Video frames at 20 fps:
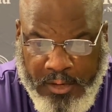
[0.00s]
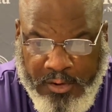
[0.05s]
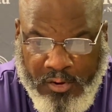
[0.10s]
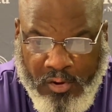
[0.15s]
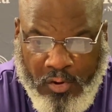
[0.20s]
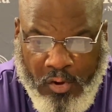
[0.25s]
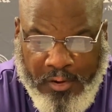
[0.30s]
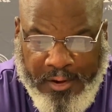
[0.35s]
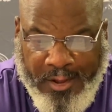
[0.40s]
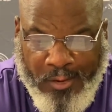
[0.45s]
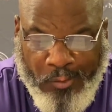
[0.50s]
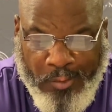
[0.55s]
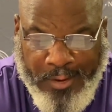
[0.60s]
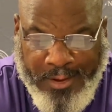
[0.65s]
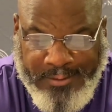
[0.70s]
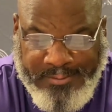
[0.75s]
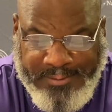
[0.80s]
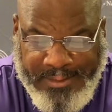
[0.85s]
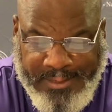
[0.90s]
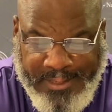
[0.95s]
You know, Cordell
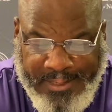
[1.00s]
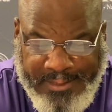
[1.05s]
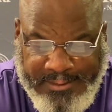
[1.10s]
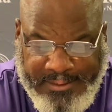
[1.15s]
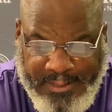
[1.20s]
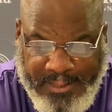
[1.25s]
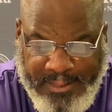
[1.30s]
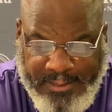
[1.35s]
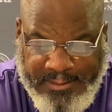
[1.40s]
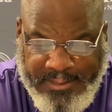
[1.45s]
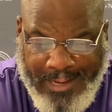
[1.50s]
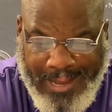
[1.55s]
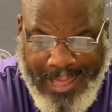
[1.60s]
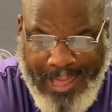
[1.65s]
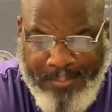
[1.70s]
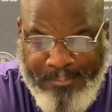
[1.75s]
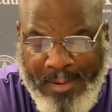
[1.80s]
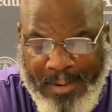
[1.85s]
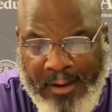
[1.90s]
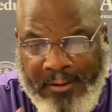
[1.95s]
Williams, he's a
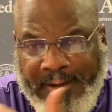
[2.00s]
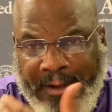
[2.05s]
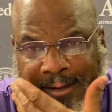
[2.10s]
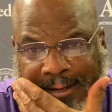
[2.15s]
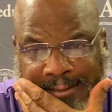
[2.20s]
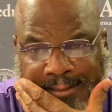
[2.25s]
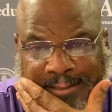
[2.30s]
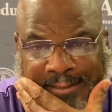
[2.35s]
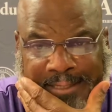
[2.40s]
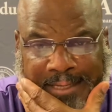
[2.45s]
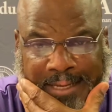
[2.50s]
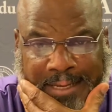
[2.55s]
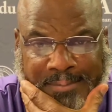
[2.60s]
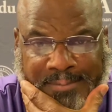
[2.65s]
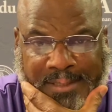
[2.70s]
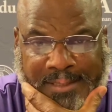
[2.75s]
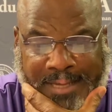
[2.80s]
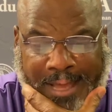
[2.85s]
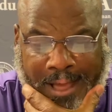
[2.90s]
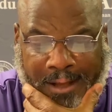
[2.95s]
linebacker that leads the teams
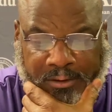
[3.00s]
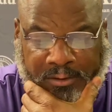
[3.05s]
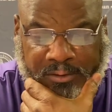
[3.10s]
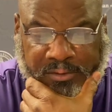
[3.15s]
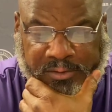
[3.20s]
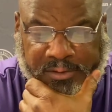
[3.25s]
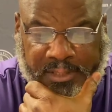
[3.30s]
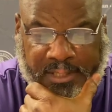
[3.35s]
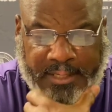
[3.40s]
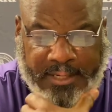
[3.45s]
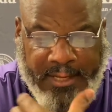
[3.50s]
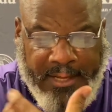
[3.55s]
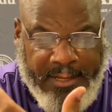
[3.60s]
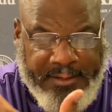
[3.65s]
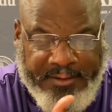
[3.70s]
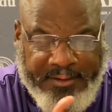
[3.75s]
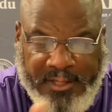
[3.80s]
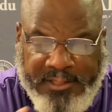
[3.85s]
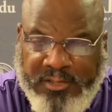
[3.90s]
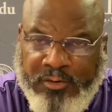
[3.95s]
in tackles
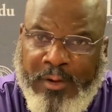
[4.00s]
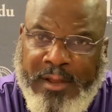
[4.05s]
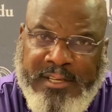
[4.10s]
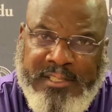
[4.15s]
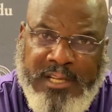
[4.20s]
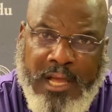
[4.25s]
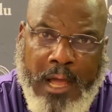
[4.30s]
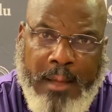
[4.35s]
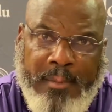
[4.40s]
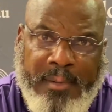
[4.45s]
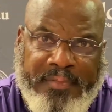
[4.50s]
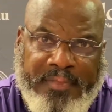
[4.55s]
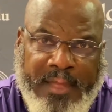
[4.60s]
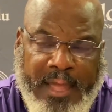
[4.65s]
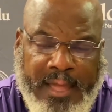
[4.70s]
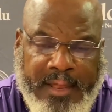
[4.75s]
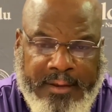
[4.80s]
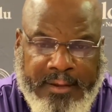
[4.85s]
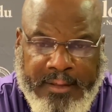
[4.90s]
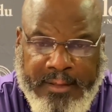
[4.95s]
and does a great job at
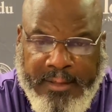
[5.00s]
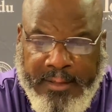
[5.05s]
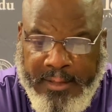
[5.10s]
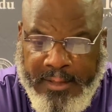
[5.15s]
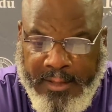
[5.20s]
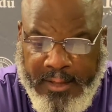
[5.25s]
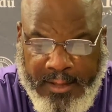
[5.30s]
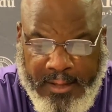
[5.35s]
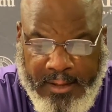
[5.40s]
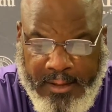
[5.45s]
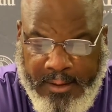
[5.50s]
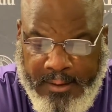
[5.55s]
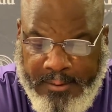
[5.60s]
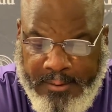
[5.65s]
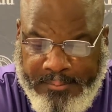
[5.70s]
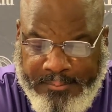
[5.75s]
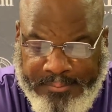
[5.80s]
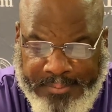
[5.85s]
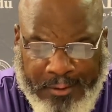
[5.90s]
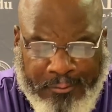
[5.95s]
that.
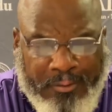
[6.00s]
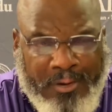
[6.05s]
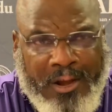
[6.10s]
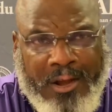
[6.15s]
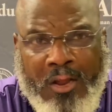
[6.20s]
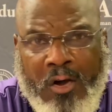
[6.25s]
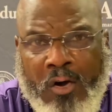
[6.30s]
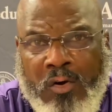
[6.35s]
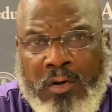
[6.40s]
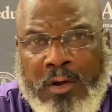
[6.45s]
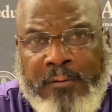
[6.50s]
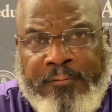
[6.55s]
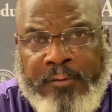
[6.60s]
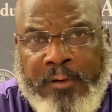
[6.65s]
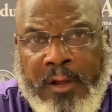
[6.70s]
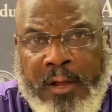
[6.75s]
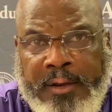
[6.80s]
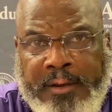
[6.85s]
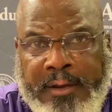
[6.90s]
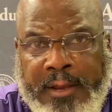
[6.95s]
They're real long up
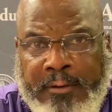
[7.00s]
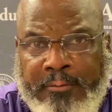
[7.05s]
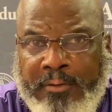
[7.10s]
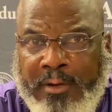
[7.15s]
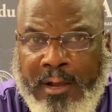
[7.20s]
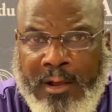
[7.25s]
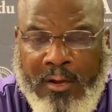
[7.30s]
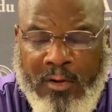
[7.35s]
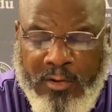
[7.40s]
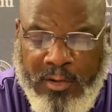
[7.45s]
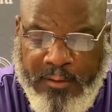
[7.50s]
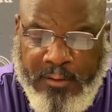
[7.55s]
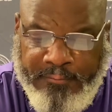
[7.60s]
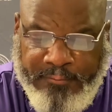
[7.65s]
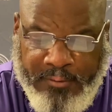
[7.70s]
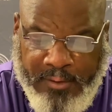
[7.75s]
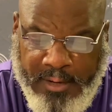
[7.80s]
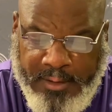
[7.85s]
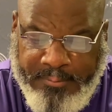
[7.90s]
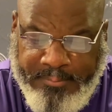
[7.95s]

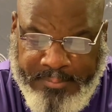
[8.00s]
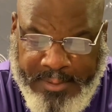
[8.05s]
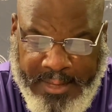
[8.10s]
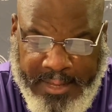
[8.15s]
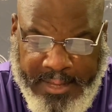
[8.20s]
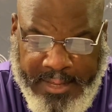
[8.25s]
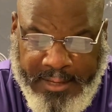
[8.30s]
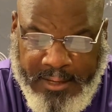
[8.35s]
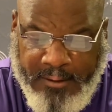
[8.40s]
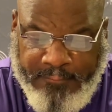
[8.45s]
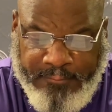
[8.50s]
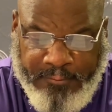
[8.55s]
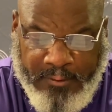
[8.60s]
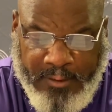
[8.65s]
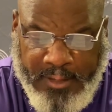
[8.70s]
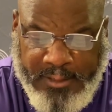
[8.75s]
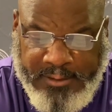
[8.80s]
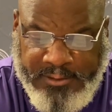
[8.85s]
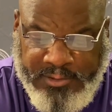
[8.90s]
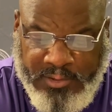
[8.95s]
front, big up
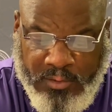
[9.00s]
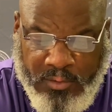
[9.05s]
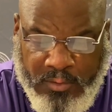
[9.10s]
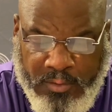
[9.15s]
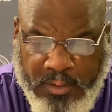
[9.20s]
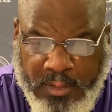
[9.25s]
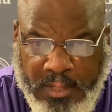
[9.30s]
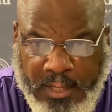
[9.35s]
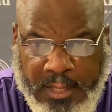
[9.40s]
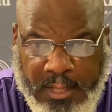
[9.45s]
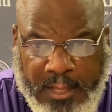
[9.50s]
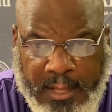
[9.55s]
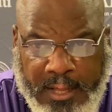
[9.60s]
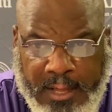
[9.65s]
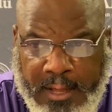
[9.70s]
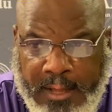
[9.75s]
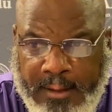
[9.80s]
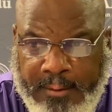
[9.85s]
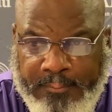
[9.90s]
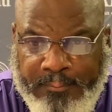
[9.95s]
front. So
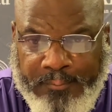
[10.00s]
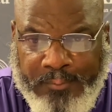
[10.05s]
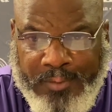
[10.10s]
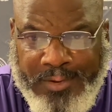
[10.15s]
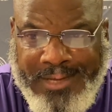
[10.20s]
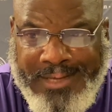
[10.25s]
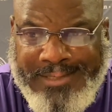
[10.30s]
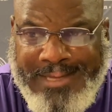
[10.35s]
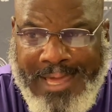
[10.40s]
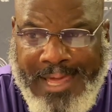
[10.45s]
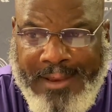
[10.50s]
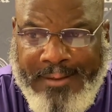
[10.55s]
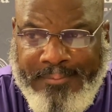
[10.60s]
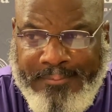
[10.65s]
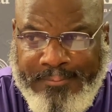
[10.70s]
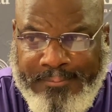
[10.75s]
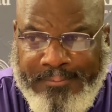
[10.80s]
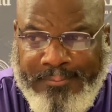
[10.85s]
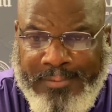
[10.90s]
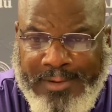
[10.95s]
we just
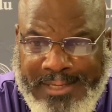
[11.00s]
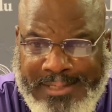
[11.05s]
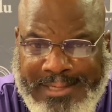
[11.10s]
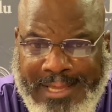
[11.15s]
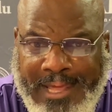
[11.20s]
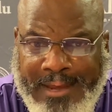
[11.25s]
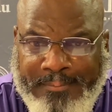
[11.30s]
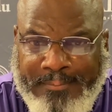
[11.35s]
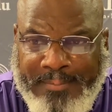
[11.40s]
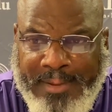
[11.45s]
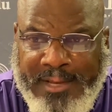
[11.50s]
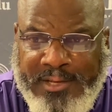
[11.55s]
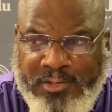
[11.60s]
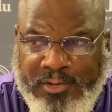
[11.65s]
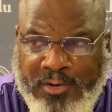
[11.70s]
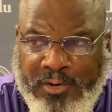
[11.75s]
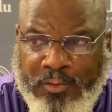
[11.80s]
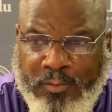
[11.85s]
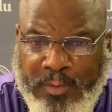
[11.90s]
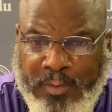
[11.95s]
gotta make
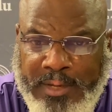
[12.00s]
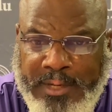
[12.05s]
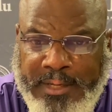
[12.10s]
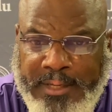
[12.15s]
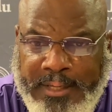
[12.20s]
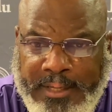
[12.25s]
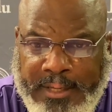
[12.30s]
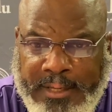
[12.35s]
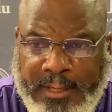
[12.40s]
sure that we